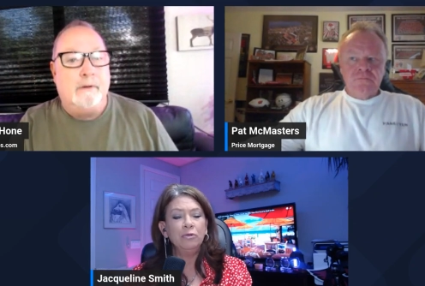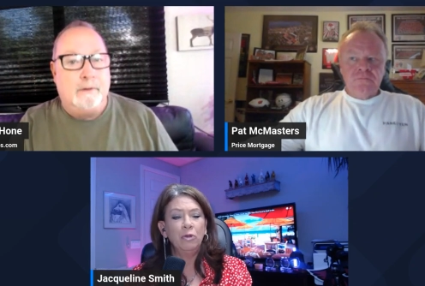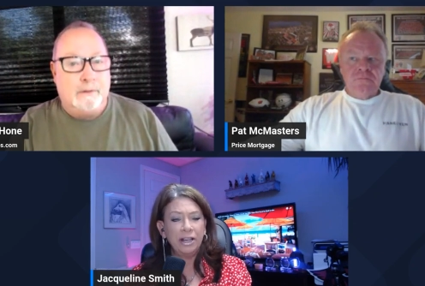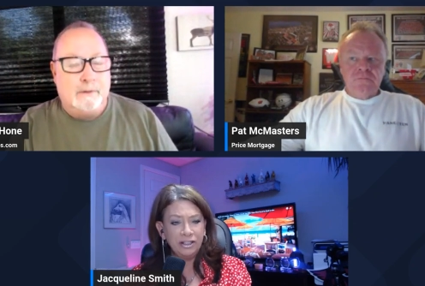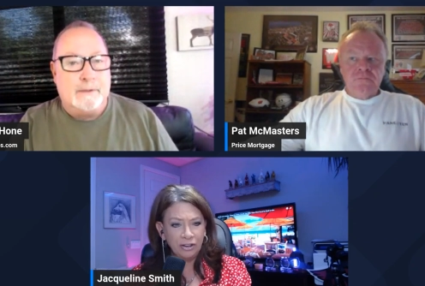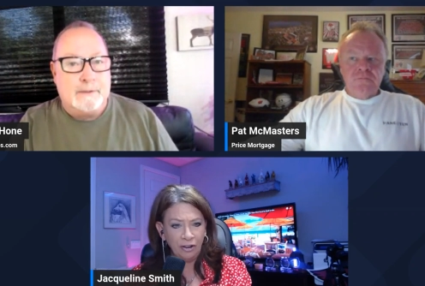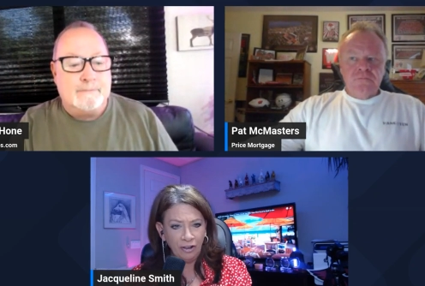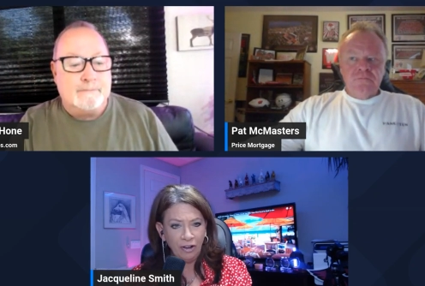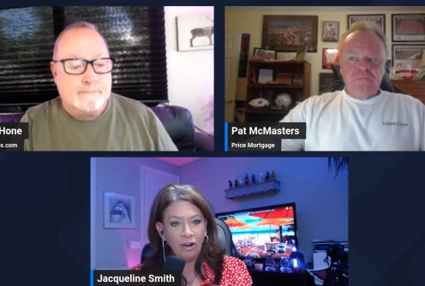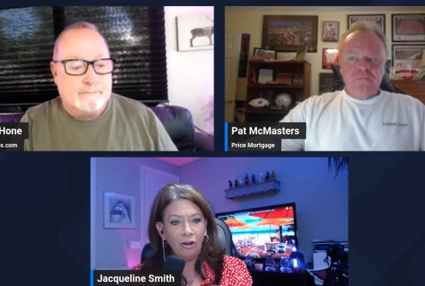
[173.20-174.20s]
Speaker 1: went to
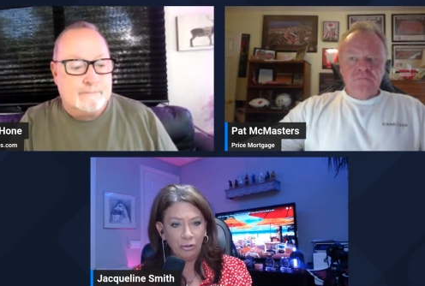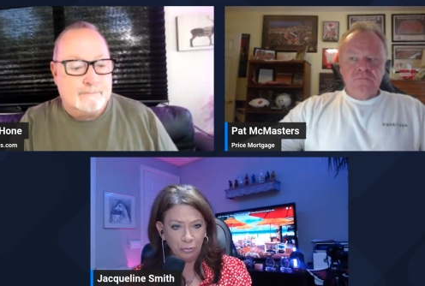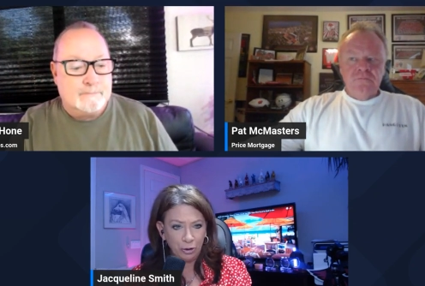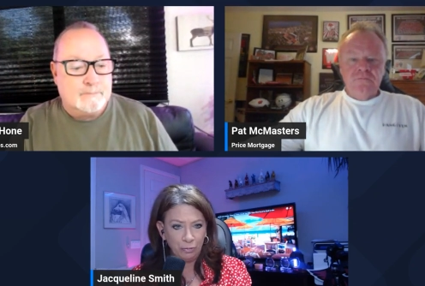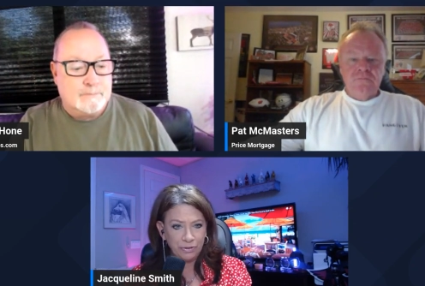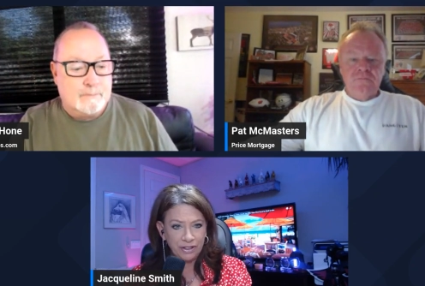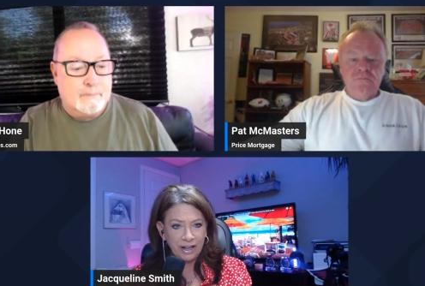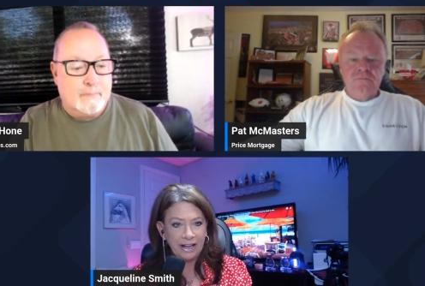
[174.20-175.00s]
AllTheRooms,